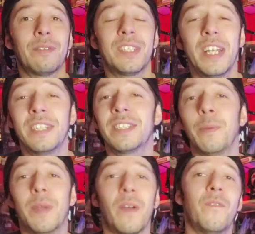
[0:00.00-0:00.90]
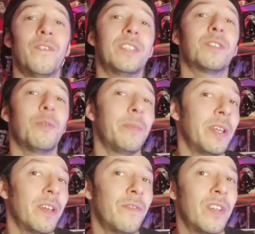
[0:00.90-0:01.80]
Today's going to be a physical
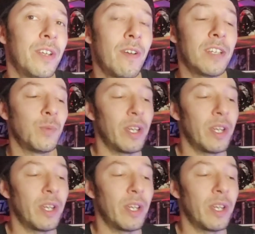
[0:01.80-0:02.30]
media video as